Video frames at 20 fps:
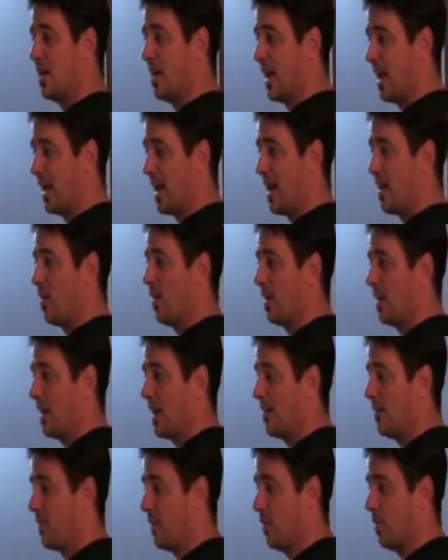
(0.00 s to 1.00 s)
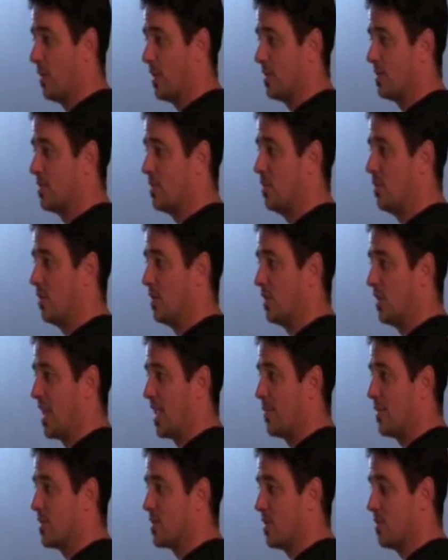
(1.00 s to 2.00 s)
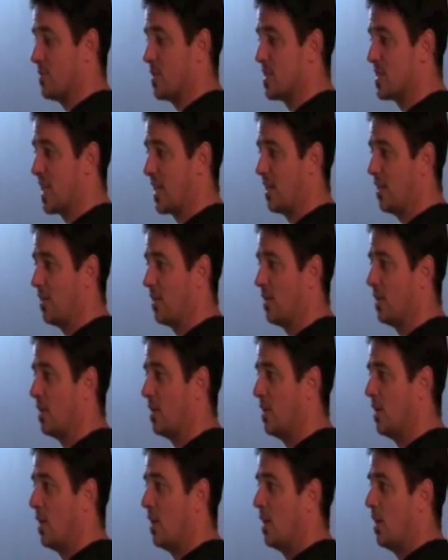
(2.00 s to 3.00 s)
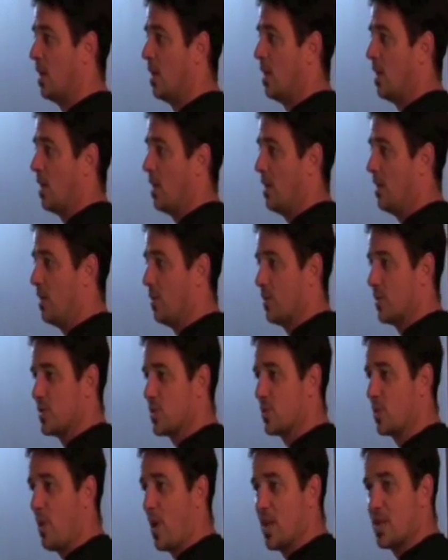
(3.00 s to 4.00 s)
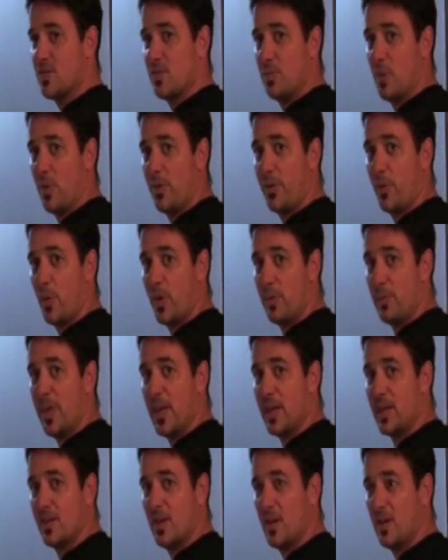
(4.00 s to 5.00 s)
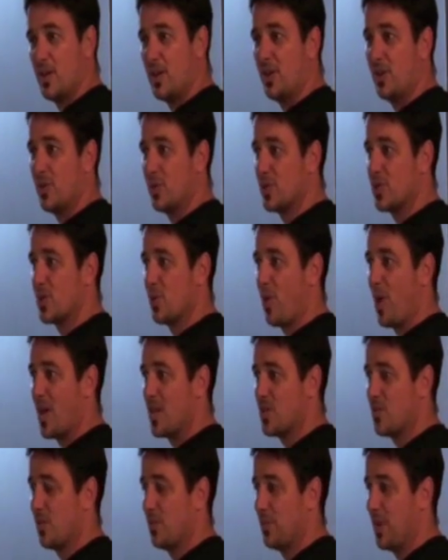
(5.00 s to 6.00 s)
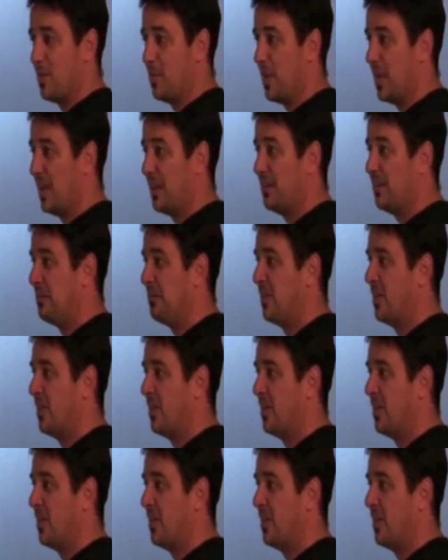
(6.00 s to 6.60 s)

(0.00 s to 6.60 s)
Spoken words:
And now if you were to do it in layman's terms, it's like you're doing squats for about 20 minutes, or you're doing squats for maybe